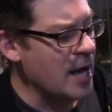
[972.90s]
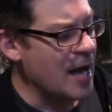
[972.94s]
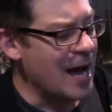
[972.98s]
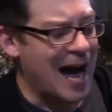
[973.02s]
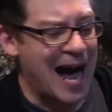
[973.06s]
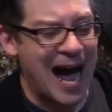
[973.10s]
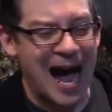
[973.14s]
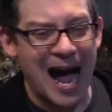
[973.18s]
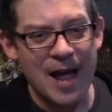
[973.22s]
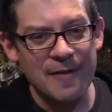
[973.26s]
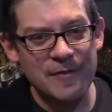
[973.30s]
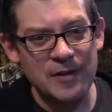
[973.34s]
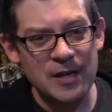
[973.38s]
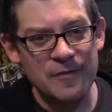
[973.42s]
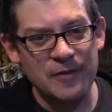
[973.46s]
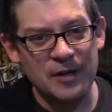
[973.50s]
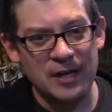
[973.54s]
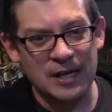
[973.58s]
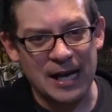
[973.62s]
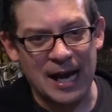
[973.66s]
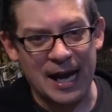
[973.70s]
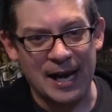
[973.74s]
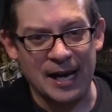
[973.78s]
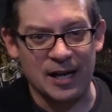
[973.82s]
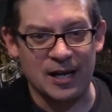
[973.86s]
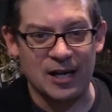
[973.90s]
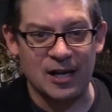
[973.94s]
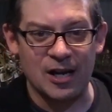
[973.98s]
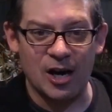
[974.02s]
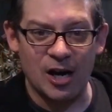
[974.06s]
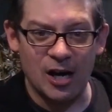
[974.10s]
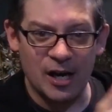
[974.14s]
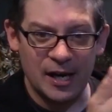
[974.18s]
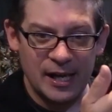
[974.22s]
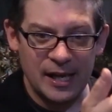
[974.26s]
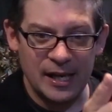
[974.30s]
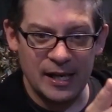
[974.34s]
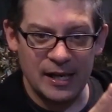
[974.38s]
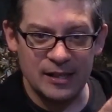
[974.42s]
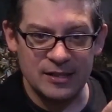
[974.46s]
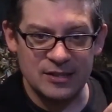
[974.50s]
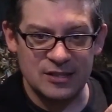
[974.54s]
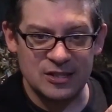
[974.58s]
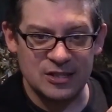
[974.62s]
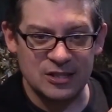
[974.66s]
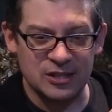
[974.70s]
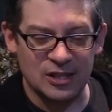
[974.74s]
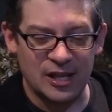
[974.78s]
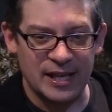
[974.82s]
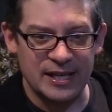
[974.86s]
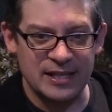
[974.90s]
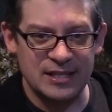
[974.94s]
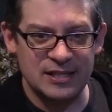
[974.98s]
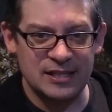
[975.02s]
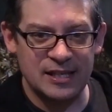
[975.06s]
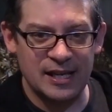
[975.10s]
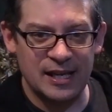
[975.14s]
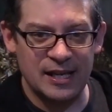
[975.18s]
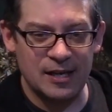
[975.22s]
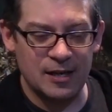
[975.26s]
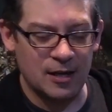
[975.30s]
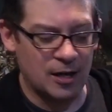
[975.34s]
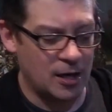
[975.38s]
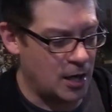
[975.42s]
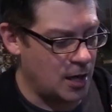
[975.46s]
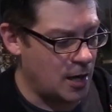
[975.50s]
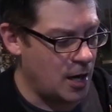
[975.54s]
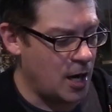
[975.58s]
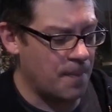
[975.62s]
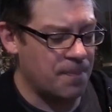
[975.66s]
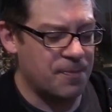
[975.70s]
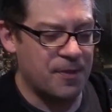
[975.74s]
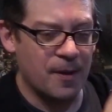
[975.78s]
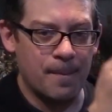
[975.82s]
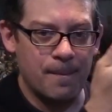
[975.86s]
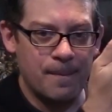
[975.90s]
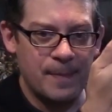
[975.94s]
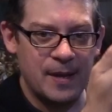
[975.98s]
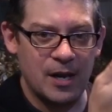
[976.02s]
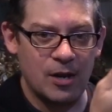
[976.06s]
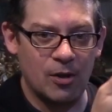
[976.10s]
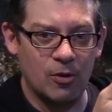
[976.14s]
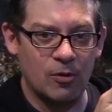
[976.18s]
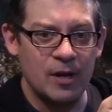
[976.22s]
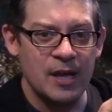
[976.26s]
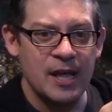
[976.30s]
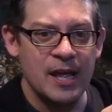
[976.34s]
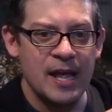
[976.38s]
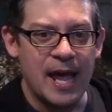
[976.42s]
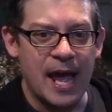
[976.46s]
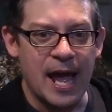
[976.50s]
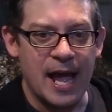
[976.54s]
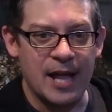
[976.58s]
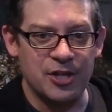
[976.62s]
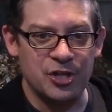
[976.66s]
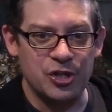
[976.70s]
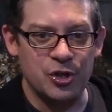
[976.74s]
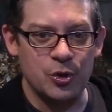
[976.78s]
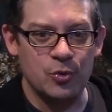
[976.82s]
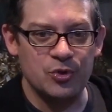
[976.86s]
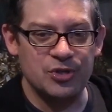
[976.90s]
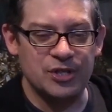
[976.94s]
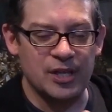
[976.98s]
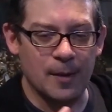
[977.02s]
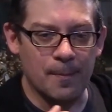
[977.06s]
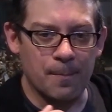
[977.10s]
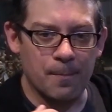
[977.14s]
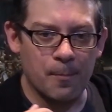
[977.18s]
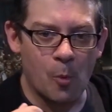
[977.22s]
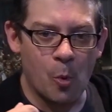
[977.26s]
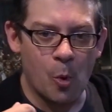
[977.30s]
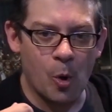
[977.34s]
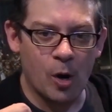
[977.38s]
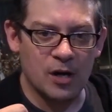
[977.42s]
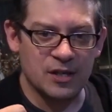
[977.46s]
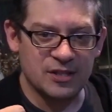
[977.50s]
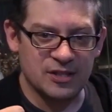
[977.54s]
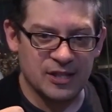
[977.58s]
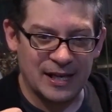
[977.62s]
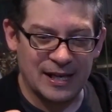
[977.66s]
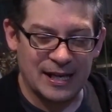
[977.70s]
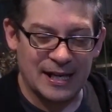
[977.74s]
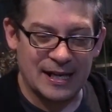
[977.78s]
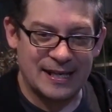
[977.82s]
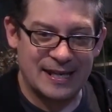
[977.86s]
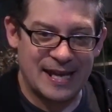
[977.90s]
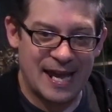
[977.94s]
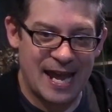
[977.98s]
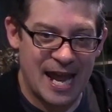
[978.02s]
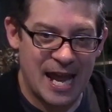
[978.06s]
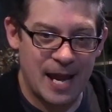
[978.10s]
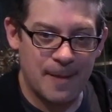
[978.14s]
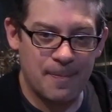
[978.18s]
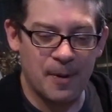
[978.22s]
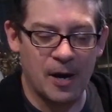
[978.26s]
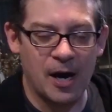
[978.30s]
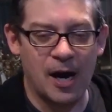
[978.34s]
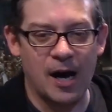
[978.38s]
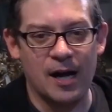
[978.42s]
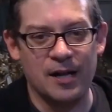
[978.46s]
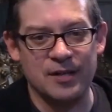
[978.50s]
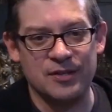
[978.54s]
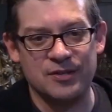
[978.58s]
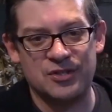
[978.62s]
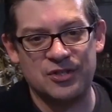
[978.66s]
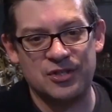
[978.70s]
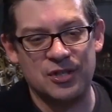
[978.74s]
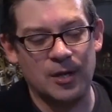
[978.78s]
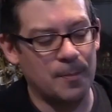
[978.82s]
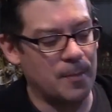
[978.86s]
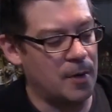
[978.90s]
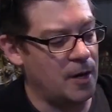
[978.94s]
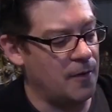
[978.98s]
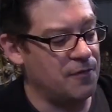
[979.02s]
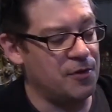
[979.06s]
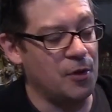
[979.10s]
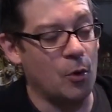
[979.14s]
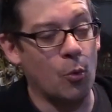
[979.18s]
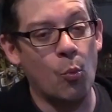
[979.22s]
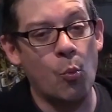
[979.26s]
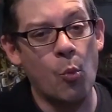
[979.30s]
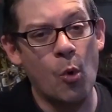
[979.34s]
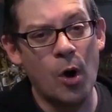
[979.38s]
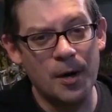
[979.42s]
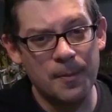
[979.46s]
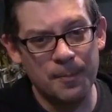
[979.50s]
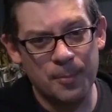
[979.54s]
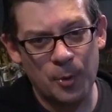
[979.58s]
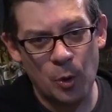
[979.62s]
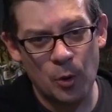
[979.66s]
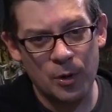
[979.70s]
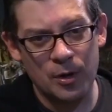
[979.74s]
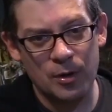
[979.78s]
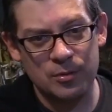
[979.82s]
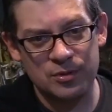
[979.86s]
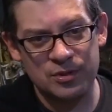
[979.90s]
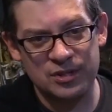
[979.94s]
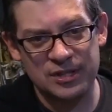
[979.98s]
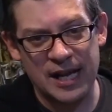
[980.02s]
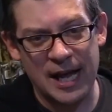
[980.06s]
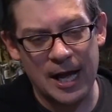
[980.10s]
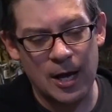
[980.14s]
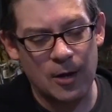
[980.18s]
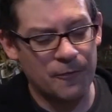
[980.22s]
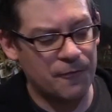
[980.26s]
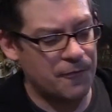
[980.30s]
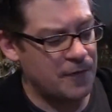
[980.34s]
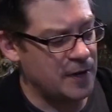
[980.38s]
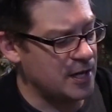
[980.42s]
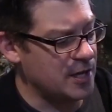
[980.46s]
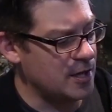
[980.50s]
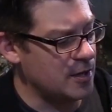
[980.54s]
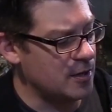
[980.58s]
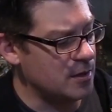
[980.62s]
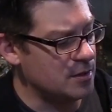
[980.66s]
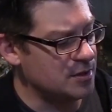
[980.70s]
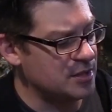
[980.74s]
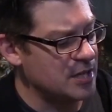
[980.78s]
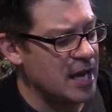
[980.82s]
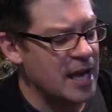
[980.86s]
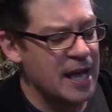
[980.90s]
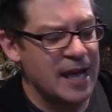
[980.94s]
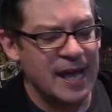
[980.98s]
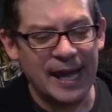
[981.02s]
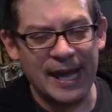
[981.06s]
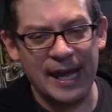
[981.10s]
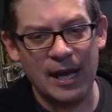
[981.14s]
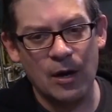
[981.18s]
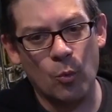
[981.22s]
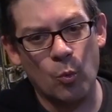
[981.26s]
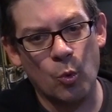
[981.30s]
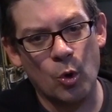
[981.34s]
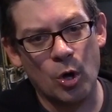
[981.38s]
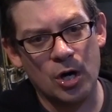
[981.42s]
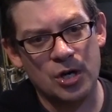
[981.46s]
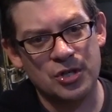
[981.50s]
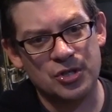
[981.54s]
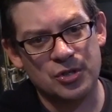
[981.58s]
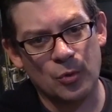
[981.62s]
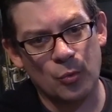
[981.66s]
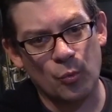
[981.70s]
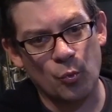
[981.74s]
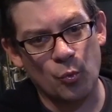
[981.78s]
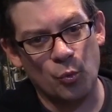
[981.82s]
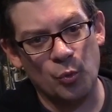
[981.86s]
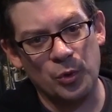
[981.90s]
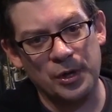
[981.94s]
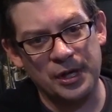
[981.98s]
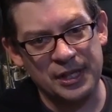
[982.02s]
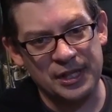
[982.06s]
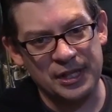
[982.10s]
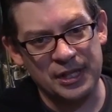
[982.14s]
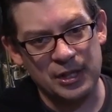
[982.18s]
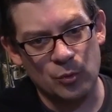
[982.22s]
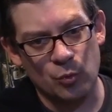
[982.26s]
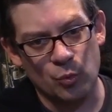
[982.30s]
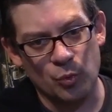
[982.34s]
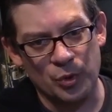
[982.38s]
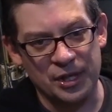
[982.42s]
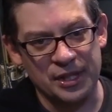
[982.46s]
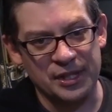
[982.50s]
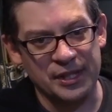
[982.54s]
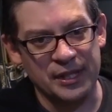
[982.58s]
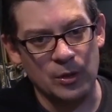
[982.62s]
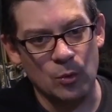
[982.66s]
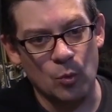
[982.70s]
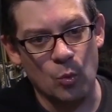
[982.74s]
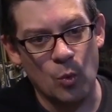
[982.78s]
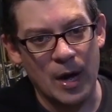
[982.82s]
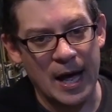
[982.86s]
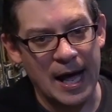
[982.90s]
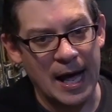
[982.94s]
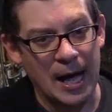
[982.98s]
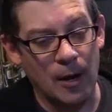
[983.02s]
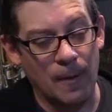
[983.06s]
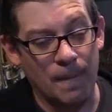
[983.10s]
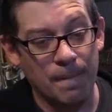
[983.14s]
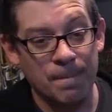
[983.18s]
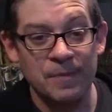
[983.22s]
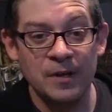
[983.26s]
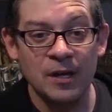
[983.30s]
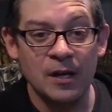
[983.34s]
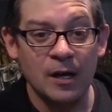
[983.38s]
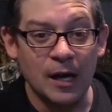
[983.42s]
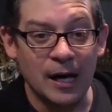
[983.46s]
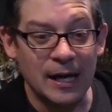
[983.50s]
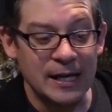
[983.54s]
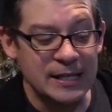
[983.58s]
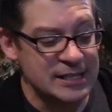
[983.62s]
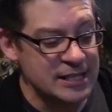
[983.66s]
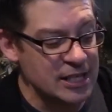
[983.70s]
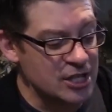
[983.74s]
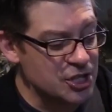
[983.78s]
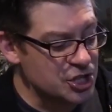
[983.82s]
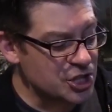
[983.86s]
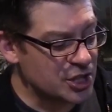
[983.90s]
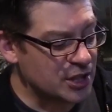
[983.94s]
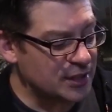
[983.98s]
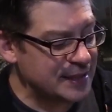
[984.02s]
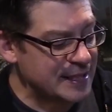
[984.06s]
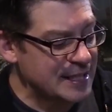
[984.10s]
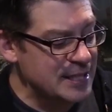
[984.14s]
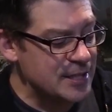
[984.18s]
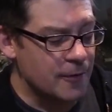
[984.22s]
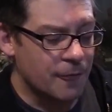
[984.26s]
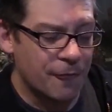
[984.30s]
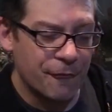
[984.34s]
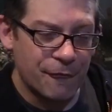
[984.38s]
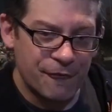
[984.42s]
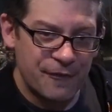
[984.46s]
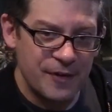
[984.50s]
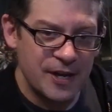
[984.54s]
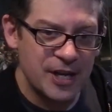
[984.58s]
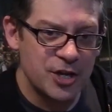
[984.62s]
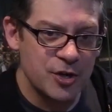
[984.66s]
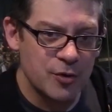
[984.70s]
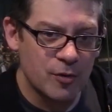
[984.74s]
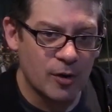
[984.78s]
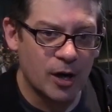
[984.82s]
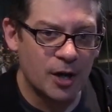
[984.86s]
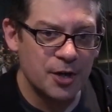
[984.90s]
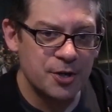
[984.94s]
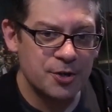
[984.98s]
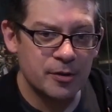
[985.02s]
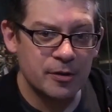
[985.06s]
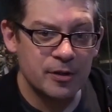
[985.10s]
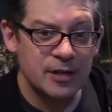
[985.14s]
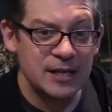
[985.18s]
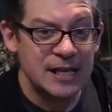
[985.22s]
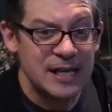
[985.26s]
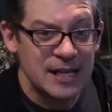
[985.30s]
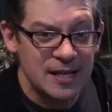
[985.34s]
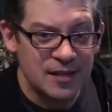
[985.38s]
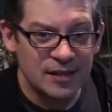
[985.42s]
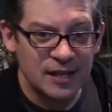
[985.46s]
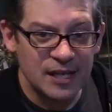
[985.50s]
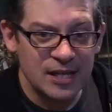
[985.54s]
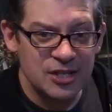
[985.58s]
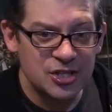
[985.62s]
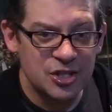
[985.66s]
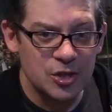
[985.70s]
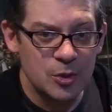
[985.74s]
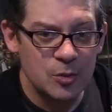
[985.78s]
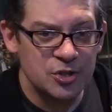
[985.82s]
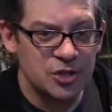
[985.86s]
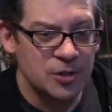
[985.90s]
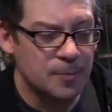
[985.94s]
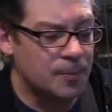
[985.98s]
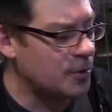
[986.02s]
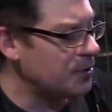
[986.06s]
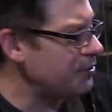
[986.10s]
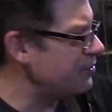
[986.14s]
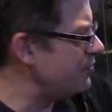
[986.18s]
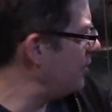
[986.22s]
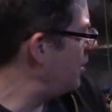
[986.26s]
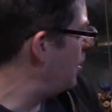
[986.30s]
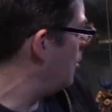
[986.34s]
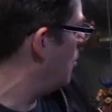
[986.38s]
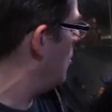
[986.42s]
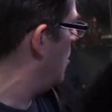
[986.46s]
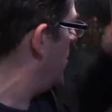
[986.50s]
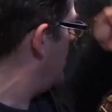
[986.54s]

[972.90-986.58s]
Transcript: I've even kind of cut it and sliced it up the middle and used it more as like a cape on some of the 1.0 style figures. It works really, really well. Additionally, the figure underneath is usable too.